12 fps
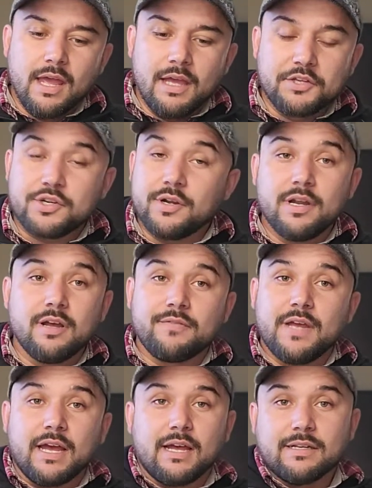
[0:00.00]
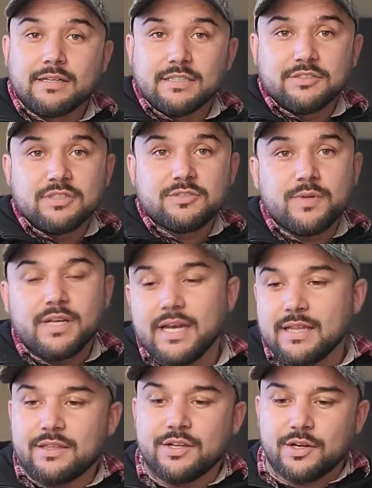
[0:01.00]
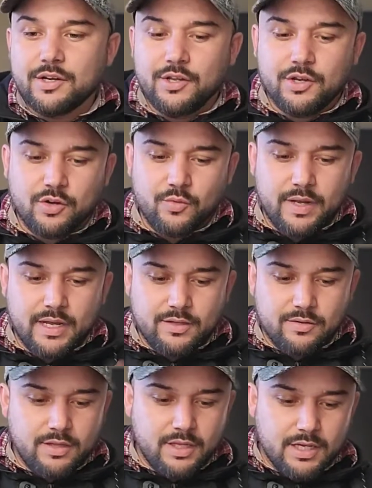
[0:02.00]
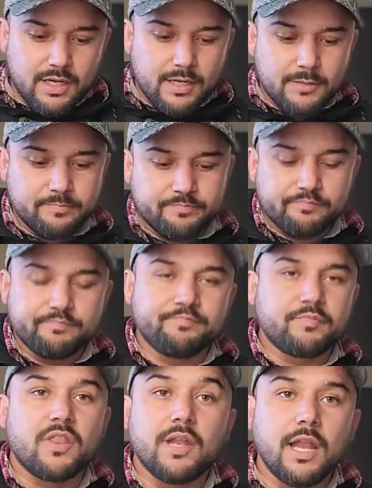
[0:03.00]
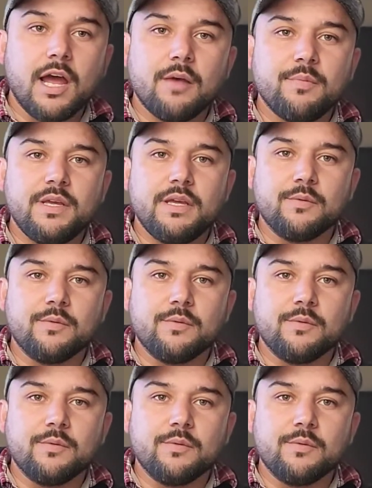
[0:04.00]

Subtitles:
And sure enough, yeah, as soon as we get there, you know, we get to the the lobby.